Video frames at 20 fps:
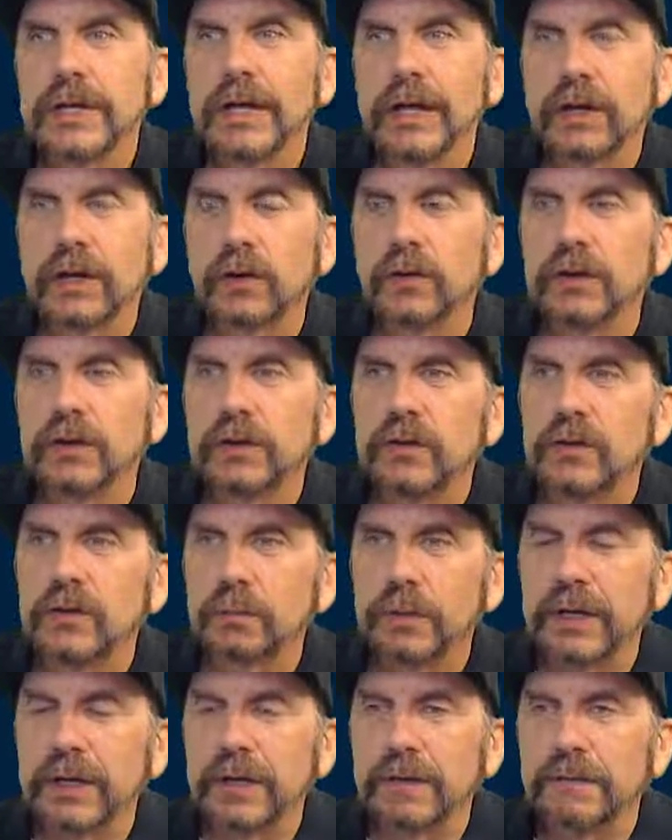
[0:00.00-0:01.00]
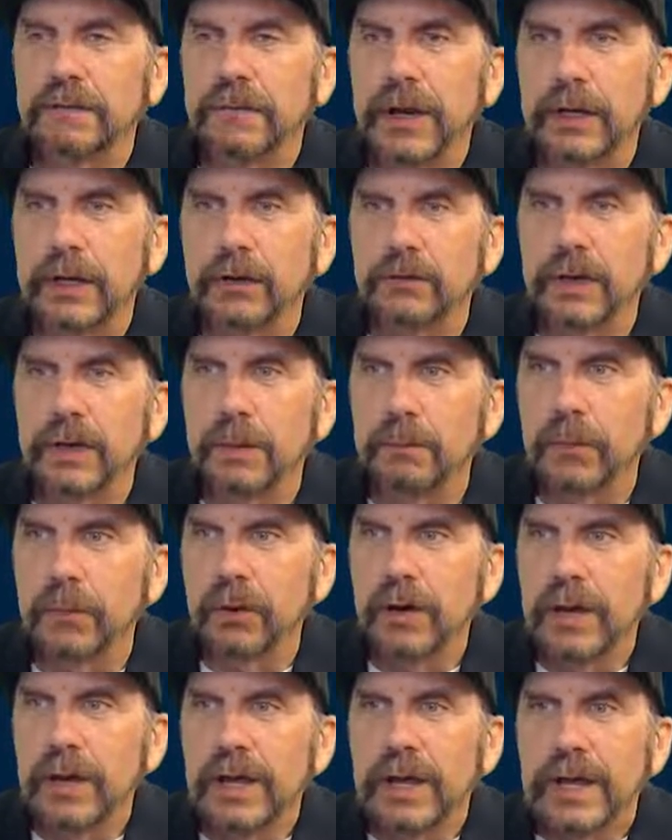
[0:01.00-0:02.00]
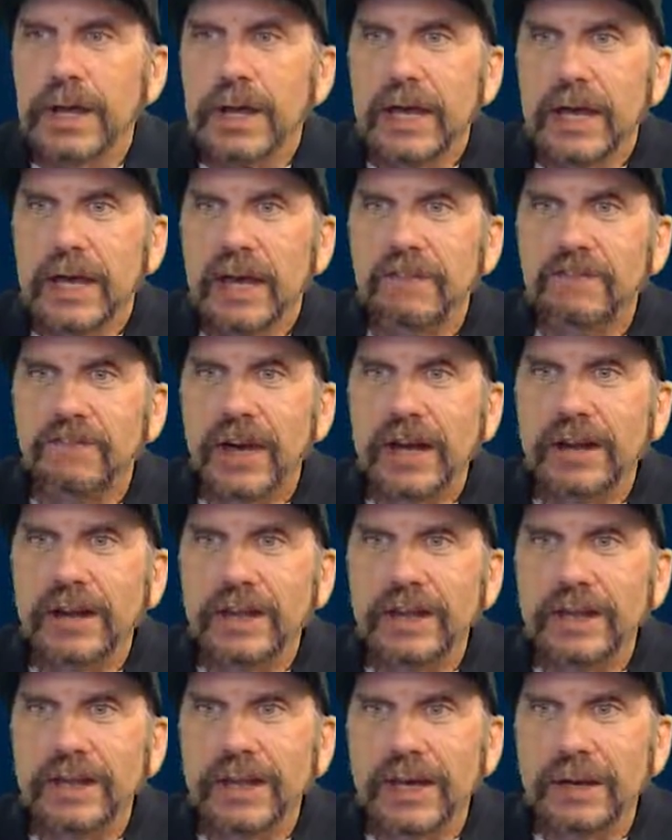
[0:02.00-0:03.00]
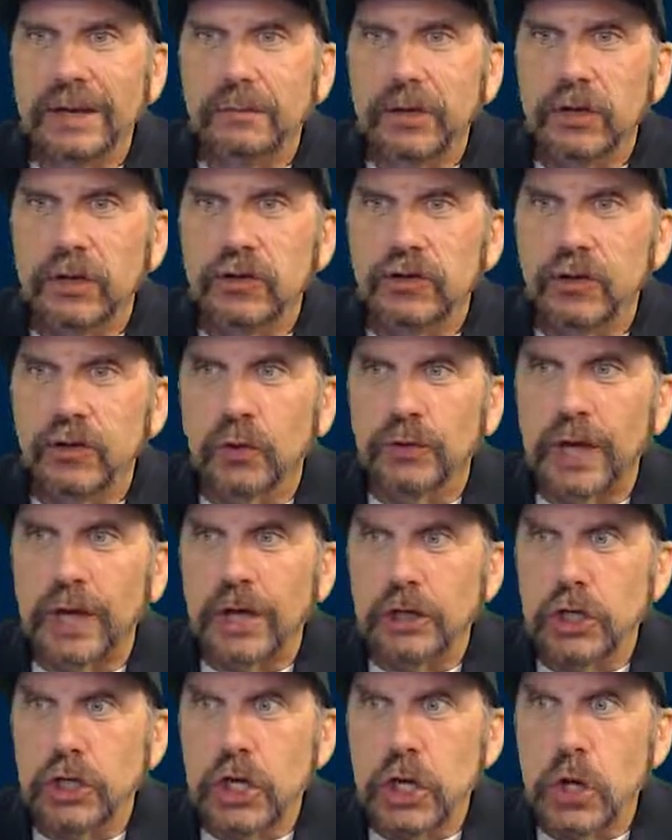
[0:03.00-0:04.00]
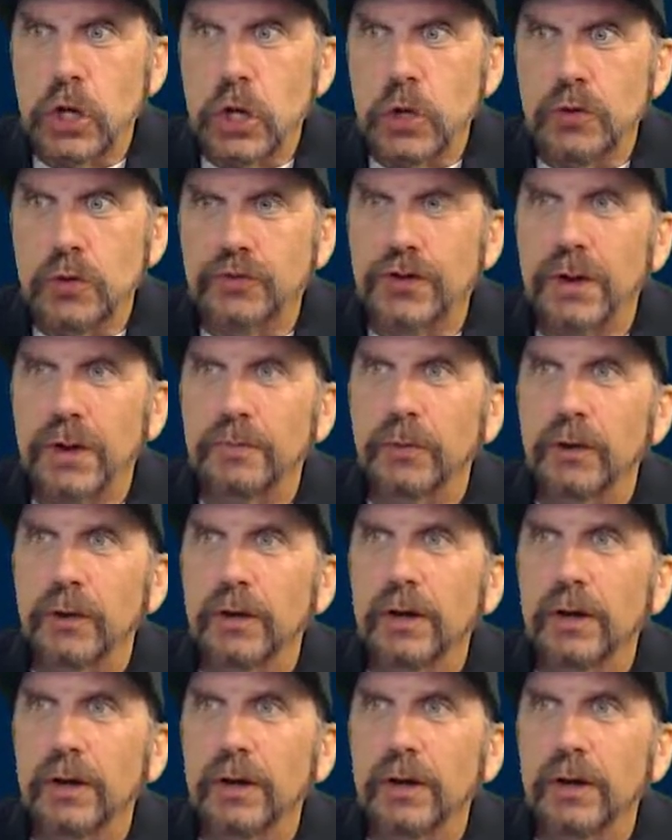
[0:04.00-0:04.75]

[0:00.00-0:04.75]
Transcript: and only display the final number. And finally, again, I'm going to show that huge number,